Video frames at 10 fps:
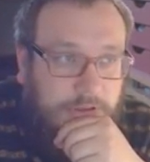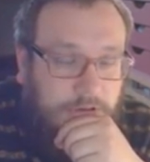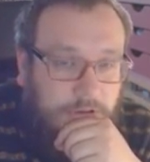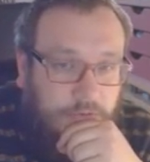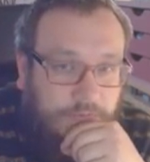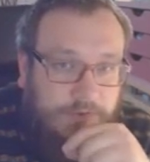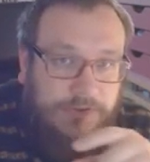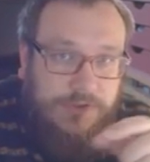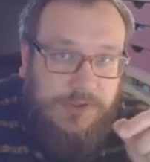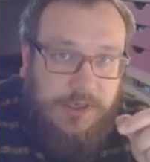often
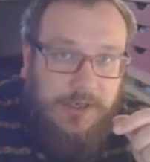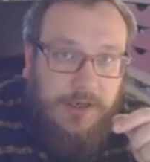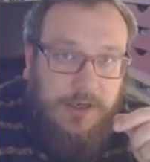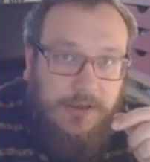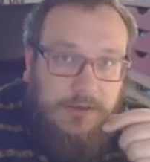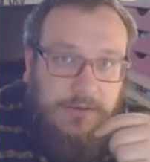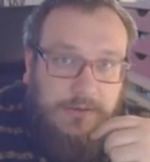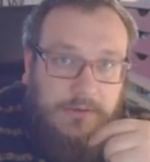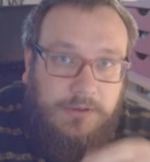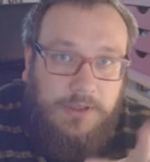to then like
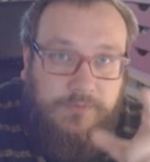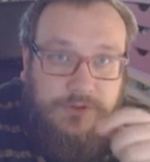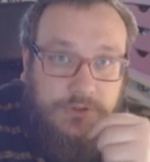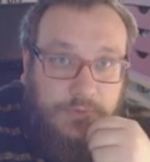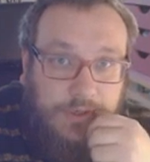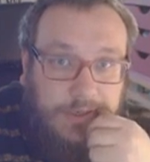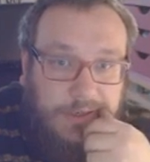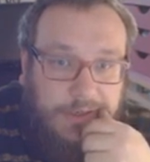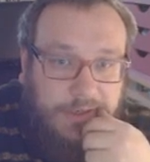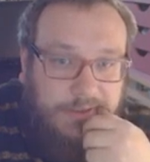give to a
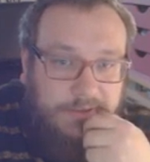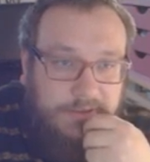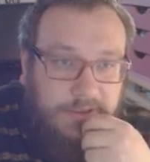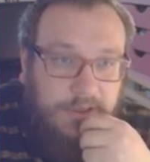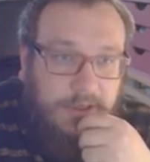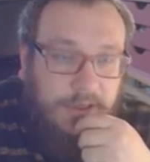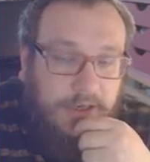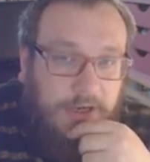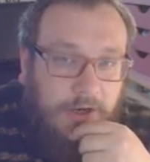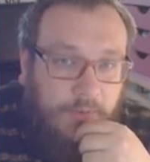client.
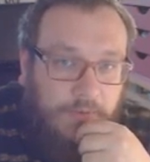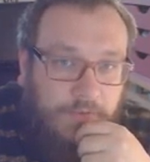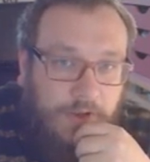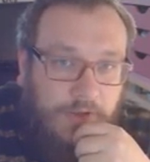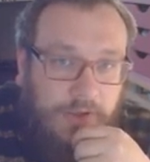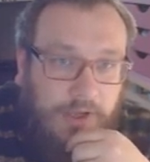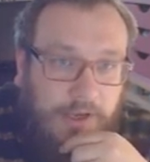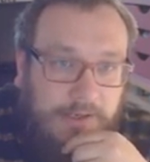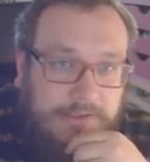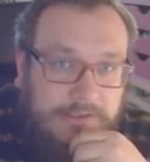And I would find that I
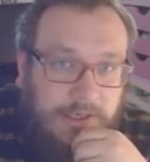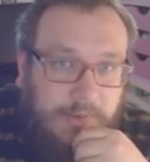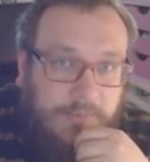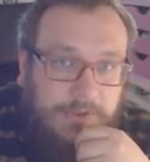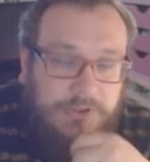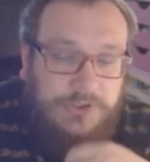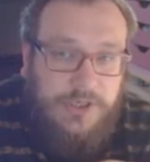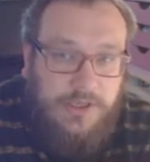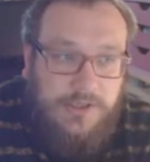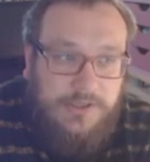ended up with just
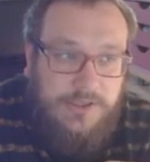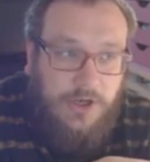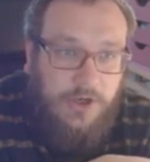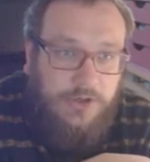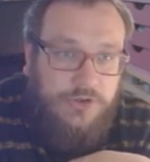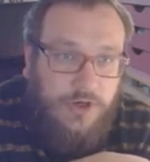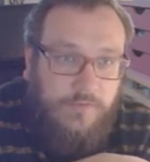like this hard drive